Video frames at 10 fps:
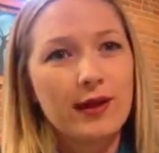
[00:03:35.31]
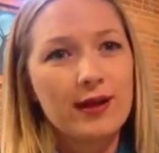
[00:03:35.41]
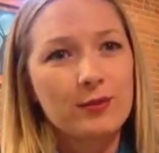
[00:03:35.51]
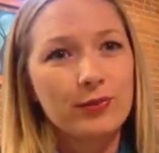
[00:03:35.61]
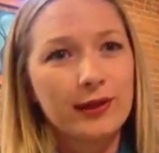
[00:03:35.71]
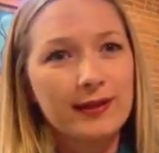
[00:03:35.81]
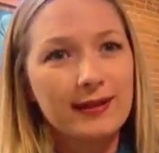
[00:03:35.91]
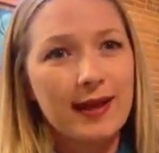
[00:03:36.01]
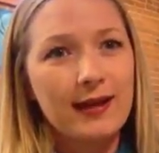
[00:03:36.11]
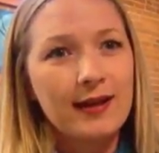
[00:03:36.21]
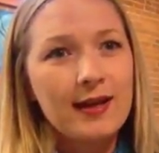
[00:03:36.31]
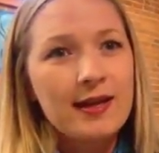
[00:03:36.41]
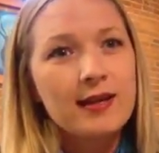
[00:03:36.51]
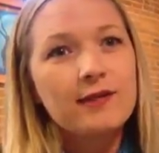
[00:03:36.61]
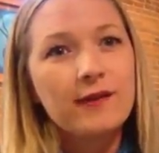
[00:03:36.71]
So it kind of brings that
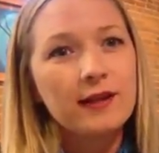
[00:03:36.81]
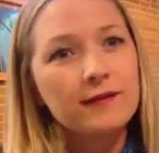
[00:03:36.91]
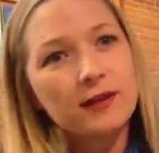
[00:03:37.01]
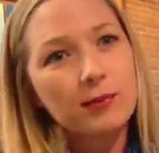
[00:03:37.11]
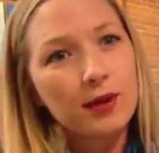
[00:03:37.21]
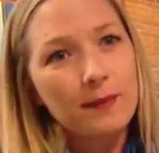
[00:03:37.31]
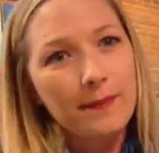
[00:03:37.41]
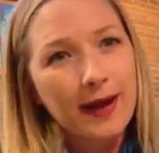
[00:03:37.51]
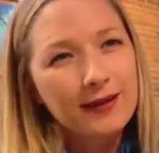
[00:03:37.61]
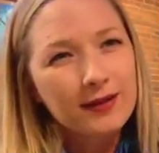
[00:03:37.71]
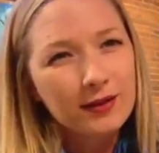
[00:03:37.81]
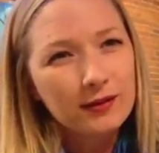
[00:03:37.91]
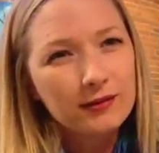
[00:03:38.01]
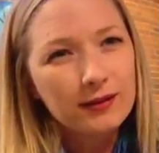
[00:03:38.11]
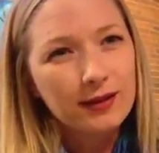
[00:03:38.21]
innovative spirit back to
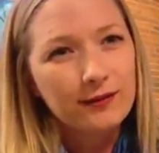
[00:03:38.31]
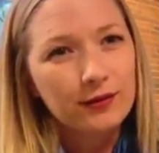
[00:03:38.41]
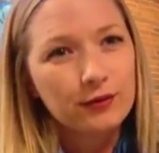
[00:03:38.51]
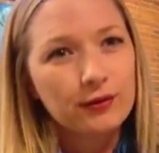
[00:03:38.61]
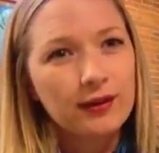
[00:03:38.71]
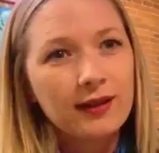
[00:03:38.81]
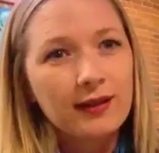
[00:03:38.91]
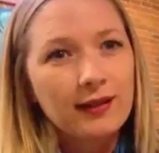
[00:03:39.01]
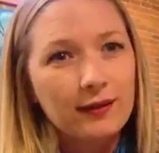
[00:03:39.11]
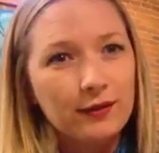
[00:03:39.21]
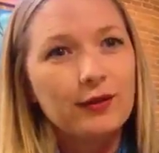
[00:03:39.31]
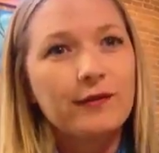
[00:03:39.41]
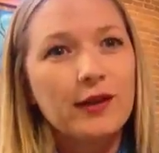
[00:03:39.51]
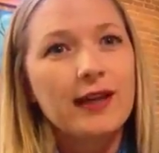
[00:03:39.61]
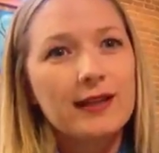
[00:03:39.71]
you if you if you
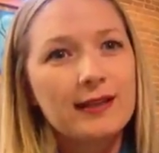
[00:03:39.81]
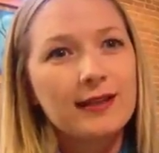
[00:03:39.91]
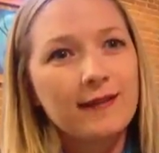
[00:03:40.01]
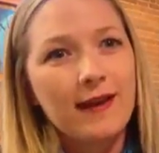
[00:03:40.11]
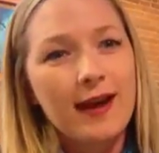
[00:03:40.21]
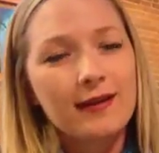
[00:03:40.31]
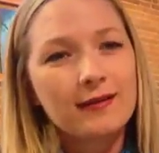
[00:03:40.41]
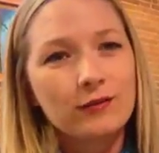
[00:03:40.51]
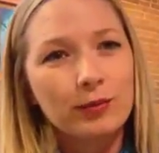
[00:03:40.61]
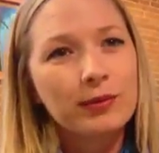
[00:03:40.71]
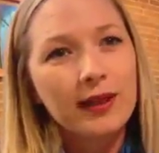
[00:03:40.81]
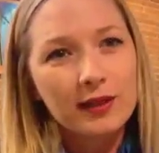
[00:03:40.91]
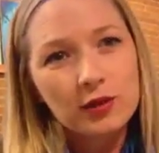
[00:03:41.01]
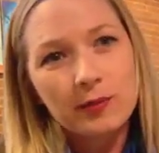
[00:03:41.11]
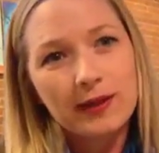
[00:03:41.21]
if you kind of need that
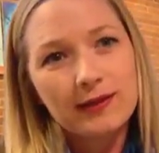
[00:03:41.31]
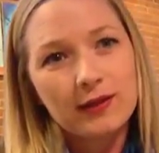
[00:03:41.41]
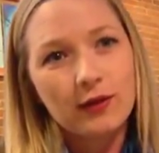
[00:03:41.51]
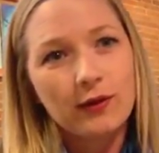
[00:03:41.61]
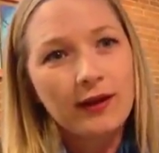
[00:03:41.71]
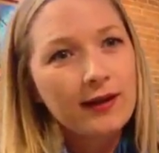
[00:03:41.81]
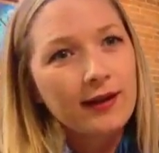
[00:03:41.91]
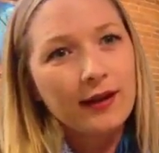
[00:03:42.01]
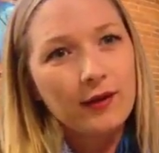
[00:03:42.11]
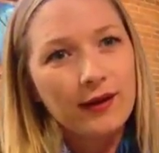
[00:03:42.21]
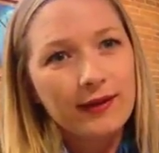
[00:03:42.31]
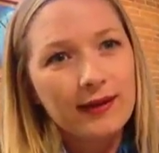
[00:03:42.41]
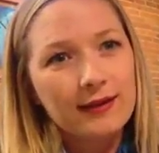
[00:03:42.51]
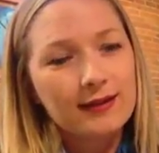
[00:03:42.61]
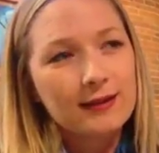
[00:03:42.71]
replenishment. So I, I
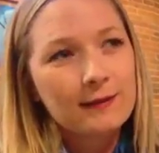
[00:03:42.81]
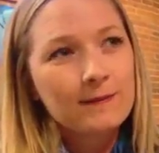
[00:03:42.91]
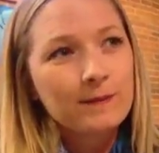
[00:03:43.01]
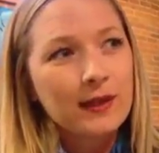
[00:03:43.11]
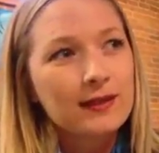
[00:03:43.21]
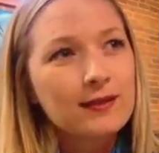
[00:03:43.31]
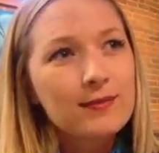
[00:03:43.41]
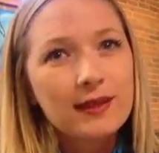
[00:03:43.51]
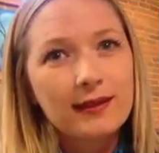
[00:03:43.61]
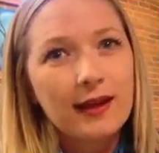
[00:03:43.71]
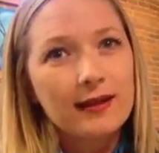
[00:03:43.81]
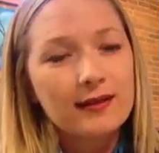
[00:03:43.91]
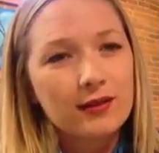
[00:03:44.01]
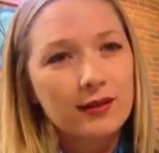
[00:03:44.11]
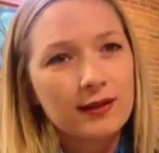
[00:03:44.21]
think it's it's something
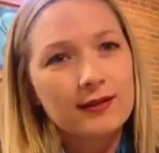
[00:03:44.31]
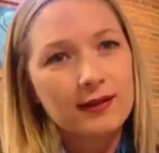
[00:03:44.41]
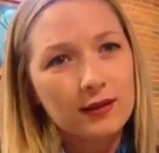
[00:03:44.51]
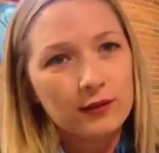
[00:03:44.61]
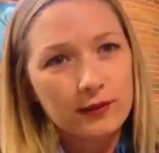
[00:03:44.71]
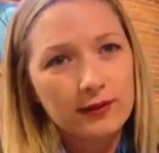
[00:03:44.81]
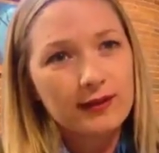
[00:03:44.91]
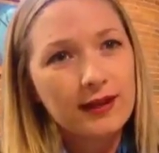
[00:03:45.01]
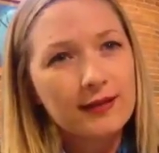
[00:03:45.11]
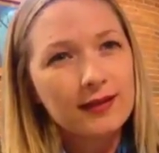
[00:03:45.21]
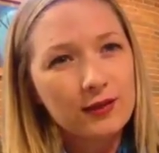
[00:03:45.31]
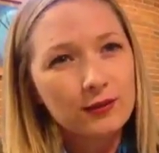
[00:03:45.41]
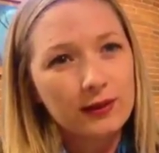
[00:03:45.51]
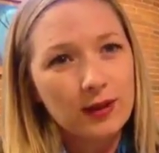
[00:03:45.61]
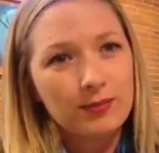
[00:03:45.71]
that is going to continue
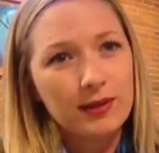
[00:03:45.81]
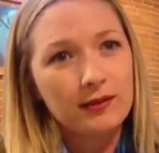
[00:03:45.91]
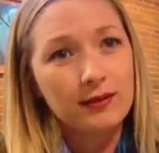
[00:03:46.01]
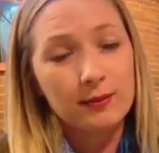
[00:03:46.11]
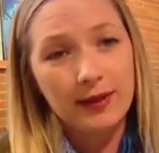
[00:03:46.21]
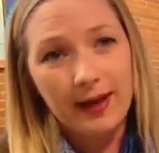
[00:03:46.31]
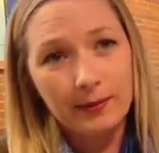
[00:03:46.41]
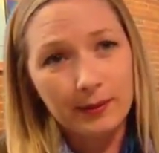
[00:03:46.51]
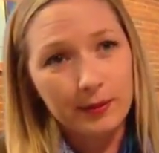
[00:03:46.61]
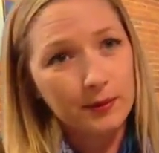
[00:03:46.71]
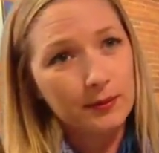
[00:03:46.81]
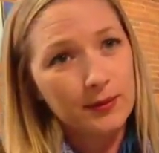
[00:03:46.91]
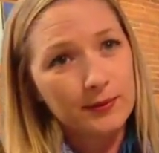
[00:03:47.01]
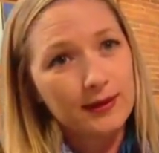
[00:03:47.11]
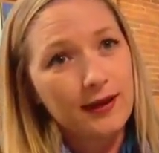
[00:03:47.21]
continually appeal and be applicable
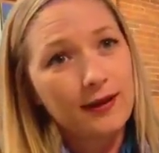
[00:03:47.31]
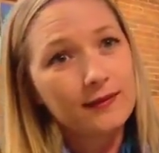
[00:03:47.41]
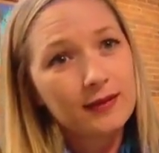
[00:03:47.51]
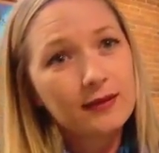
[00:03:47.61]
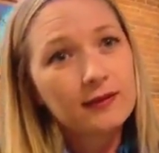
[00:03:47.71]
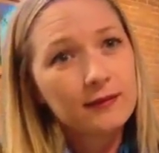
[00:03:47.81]
in people's lives.